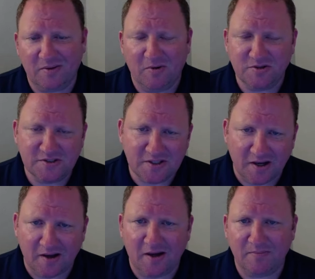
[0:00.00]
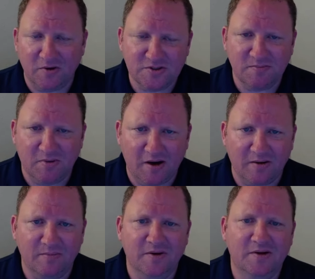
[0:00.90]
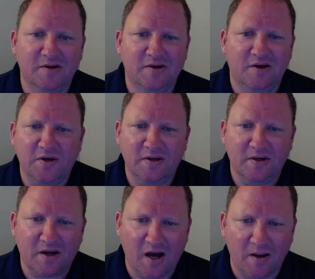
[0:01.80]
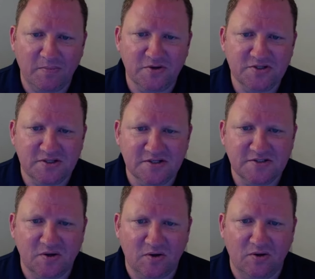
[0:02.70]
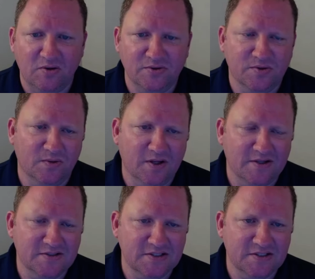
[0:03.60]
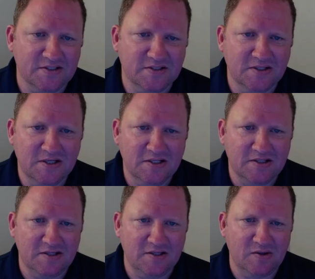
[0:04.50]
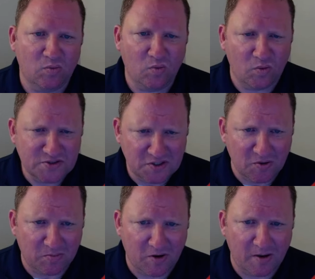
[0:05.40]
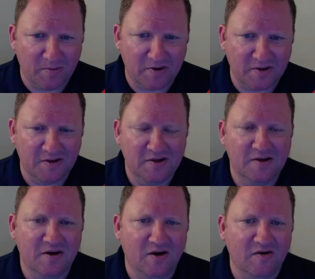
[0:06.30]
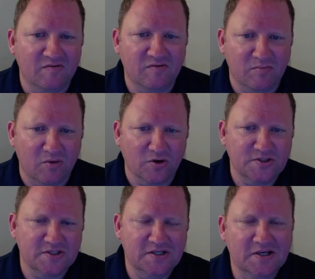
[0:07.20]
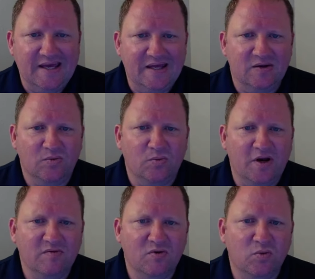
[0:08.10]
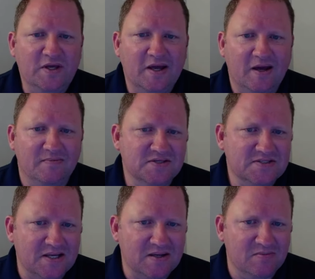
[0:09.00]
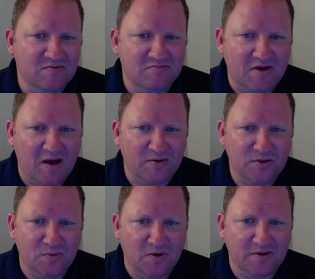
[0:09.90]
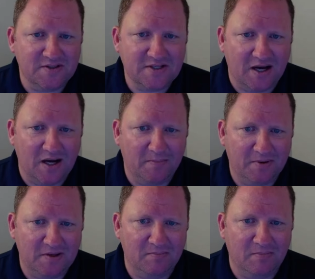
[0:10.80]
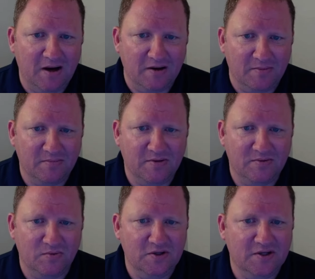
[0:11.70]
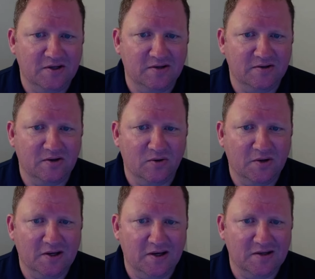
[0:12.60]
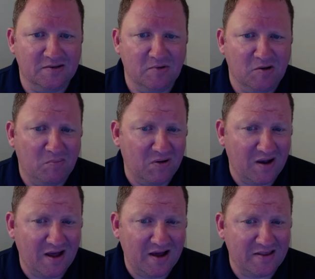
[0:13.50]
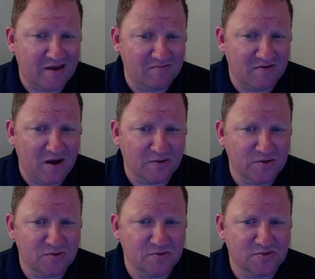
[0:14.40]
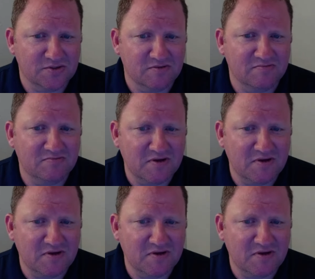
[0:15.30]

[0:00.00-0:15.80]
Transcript: like margin top, margin bottom. We can accomplish this all utilizing the single property of margin. And whenever we have the same value on top and bottom, we can go ahead and apply that value to the